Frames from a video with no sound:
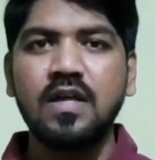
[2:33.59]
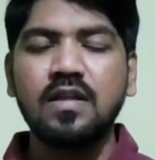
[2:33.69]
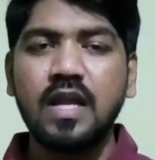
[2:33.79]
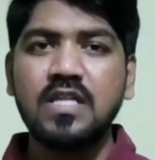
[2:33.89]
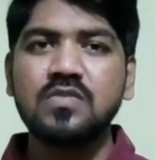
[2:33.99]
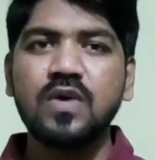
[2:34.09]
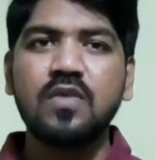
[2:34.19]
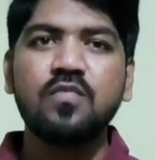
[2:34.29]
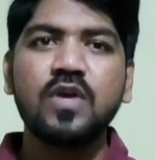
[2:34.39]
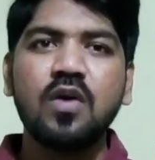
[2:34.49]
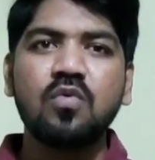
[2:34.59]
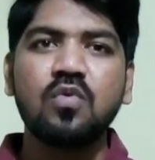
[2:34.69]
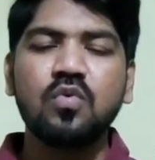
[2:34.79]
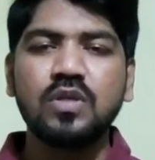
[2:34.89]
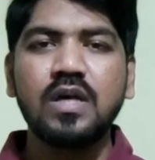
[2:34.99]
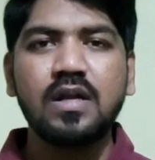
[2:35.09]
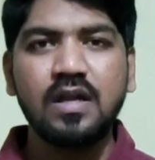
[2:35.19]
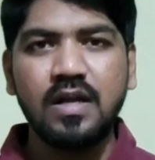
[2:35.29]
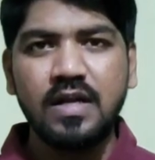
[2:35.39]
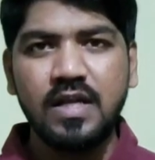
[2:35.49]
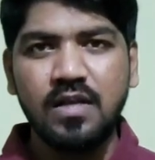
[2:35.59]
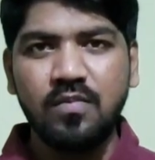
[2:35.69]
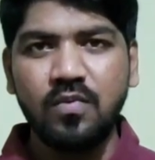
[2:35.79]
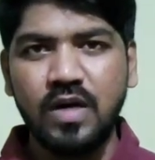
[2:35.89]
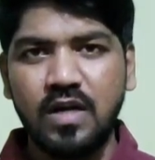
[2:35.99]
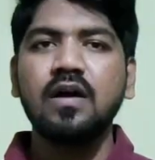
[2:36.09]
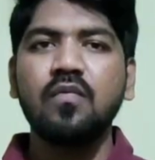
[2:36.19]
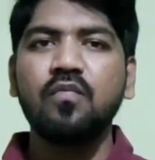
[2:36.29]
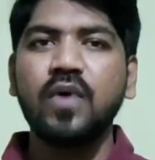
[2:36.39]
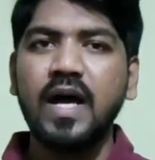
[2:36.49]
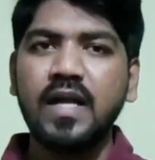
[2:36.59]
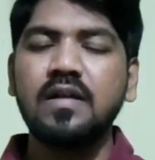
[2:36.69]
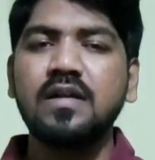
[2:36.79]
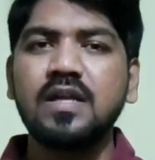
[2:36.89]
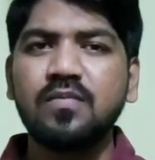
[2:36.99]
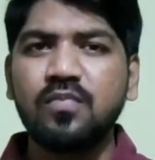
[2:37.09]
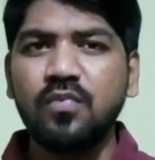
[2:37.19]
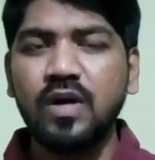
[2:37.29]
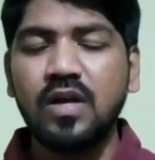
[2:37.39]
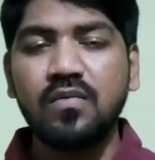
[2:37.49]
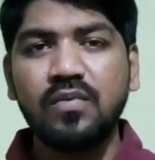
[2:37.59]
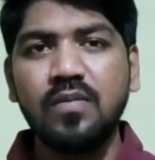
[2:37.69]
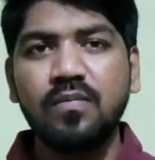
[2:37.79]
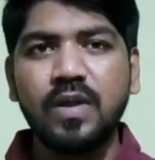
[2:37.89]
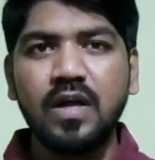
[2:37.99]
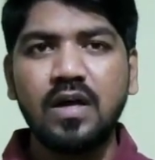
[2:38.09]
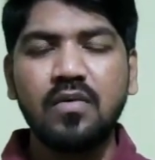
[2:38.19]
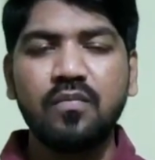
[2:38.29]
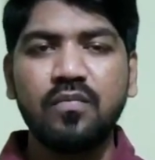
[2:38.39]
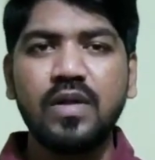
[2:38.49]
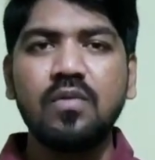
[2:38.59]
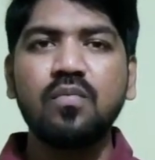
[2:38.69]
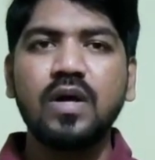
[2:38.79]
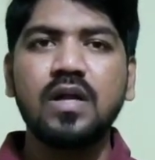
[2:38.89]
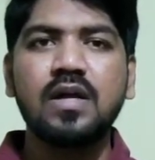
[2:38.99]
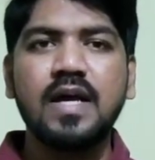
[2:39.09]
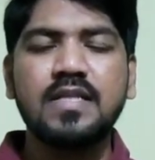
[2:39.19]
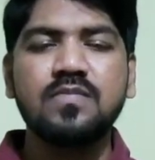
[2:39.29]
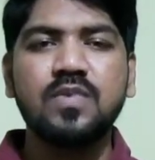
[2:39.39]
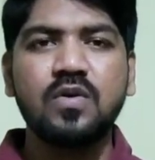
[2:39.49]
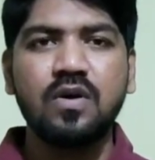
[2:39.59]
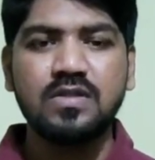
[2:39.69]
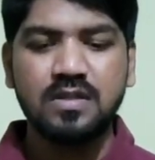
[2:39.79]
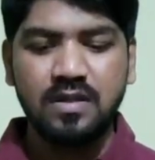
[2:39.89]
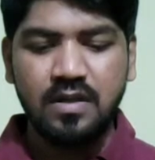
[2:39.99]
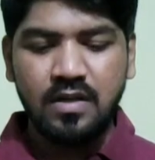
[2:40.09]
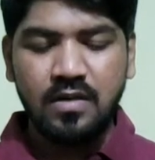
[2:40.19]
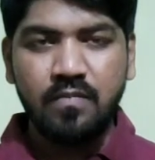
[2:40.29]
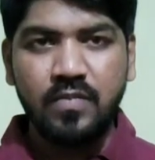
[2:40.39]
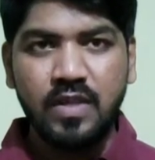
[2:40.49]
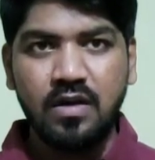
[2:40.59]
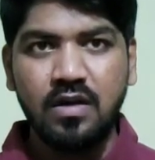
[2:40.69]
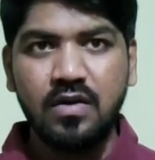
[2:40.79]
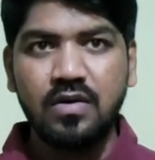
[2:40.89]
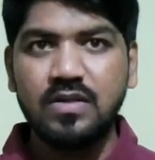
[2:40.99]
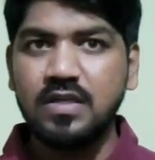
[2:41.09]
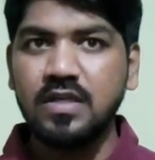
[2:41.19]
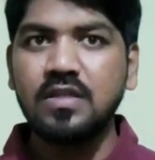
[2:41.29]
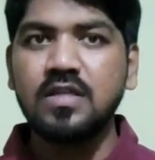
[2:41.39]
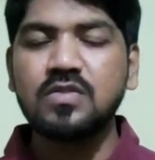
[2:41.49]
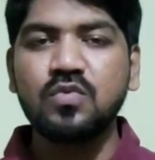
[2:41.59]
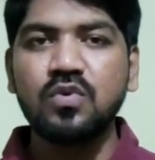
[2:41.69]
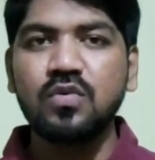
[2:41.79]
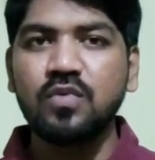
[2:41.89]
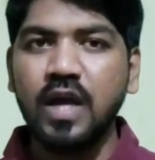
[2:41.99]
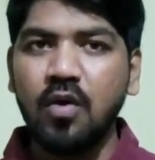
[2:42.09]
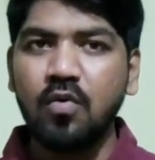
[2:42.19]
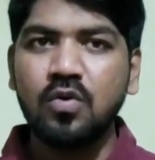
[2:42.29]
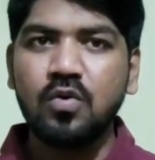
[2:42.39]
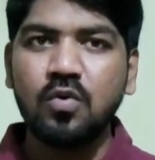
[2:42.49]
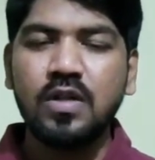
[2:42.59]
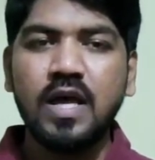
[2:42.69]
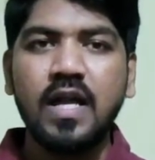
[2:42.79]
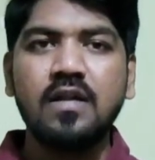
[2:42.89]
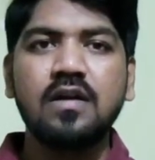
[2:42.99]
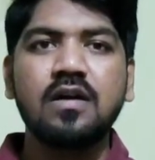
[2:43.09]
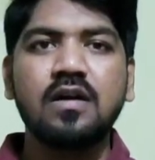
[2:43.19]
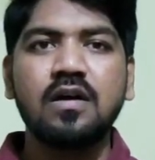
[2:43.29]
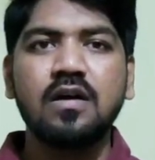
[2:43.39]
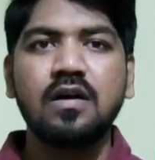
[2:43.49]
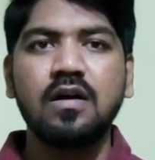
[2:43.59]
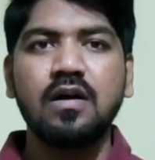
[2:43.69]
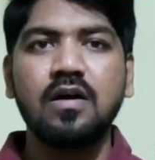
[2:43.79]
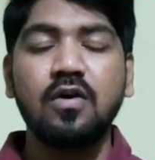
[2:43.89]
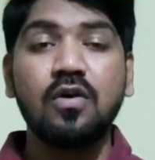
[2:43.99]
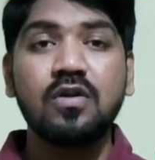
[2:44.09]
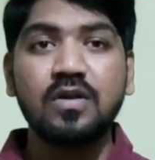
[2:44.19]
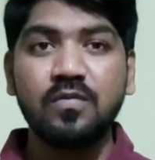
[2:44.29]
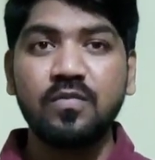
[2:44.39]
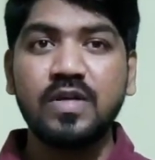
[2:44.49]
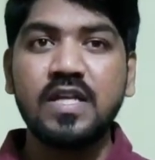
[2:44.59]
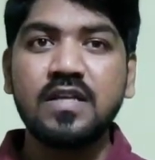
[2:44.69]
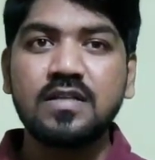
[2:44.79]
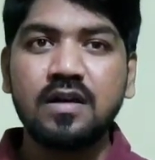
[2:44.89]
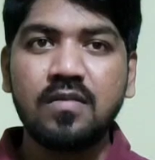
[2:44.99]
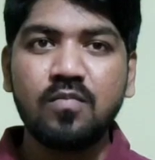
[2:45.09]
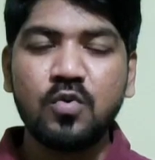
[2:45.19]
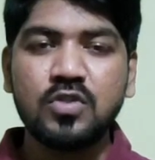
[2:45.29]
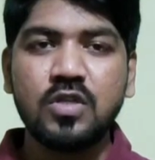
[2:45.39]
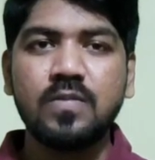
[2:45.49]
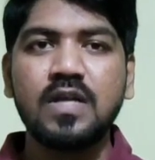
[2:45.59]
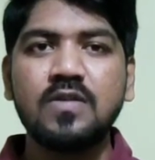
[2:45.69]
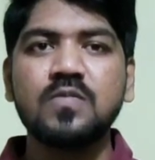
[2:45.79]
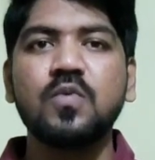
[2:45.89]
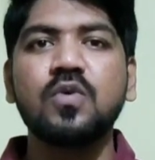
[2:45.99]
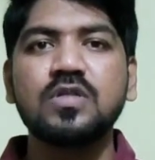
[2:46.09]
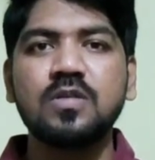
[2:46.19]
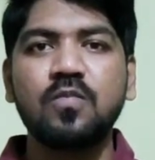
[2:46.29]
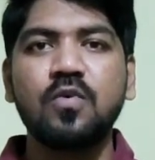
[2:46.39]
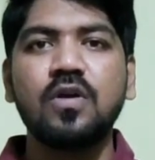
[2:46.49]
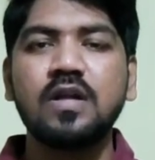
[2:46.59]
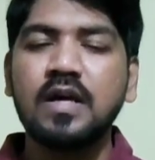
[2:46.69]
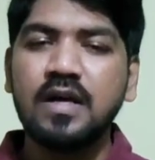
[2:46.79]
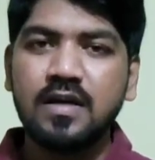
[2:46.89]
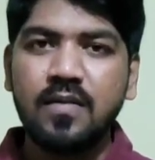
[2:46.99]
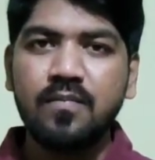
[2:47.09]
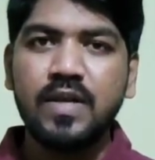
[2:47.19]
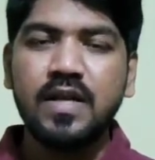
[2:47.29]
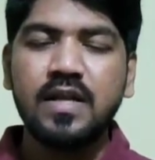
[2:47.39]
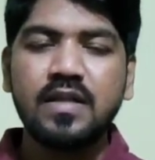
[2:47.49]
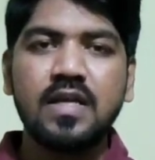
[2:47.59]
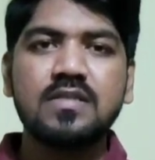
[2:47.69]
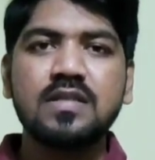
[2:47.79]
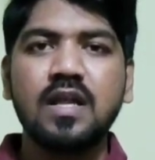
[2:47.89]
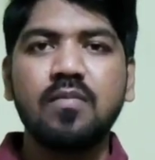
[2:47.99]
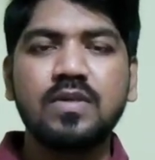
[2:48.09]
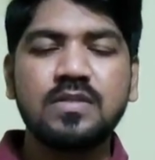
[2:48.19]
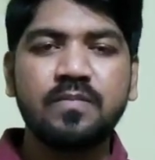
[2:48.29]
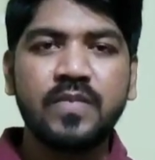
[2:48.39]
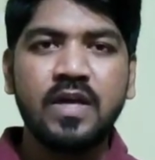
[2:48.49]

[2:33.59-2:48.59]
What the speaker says: That is why we have to do the deep work. Why deep work will work, guys? Because in the school we have told that our teacher most of the times focus upon completing their syllabus.